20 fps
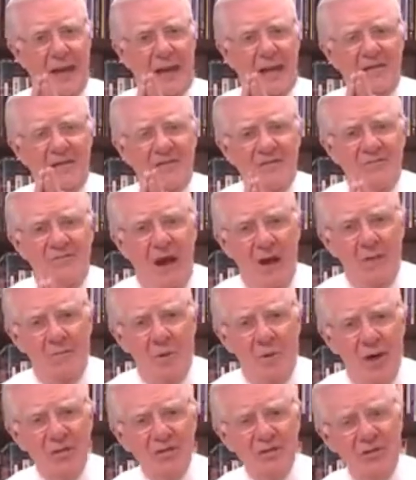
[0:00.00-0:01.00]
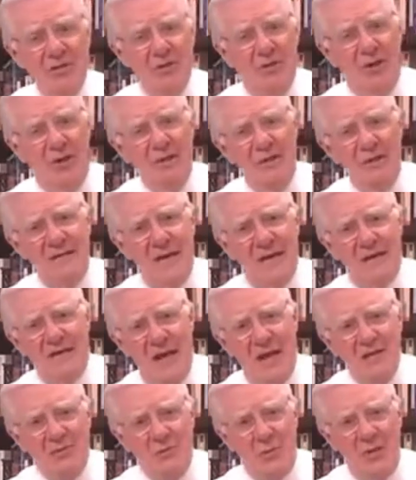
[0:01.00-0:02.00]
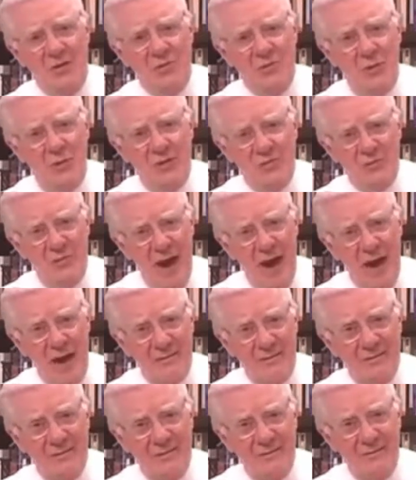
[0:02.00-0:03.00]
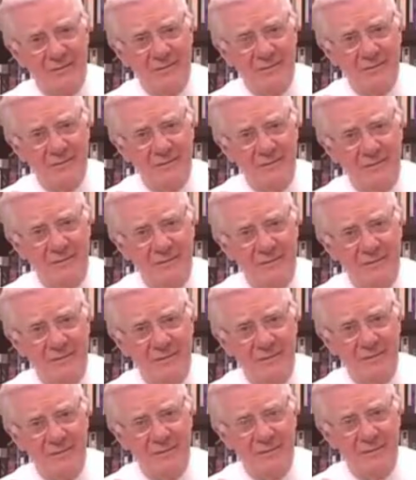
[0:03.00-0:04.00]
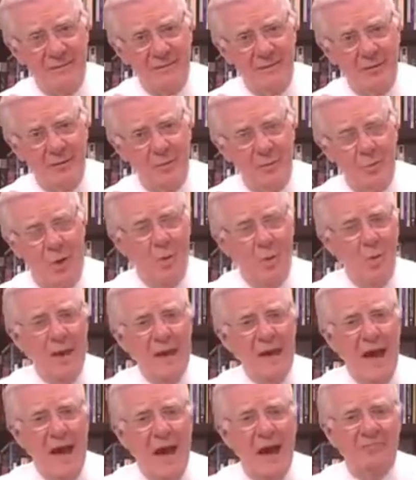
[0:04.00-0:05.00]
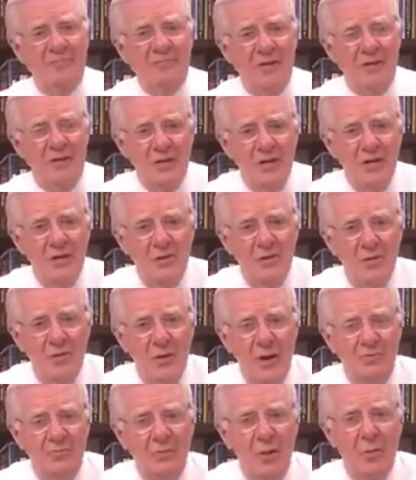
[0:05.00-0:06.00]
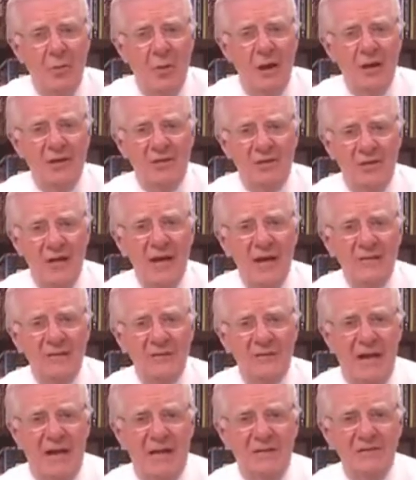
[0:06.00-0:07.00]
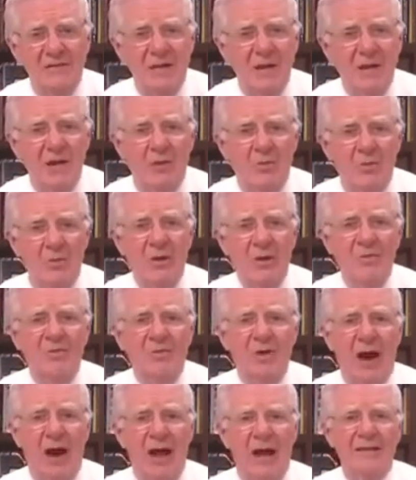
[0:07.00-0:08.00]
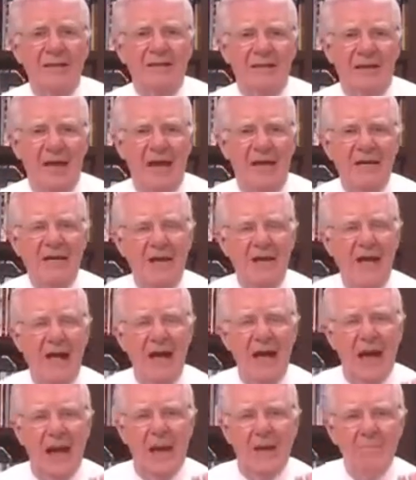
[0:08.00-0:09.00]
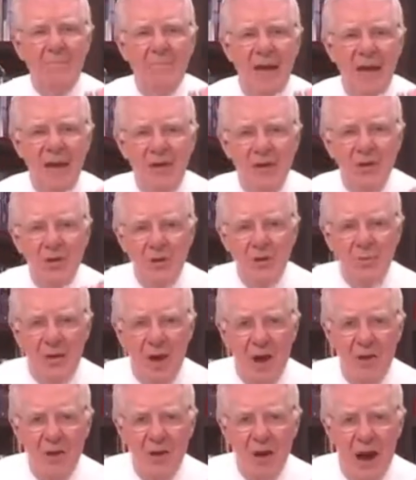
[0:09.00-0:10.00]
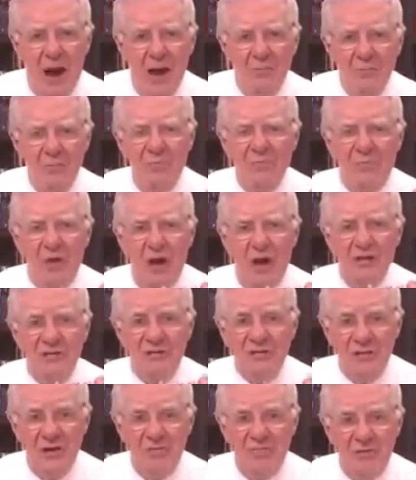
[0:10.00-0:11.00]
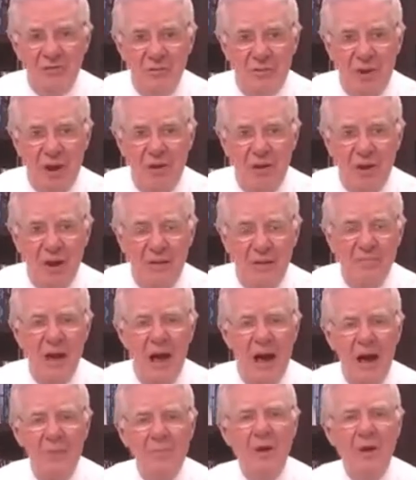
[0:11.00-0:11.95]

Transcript: And it's the vibration you're in that dictates what you attract. What we have to do if we want to change things, we've got to take and make a new paradigm. We've got to shift the paradigm.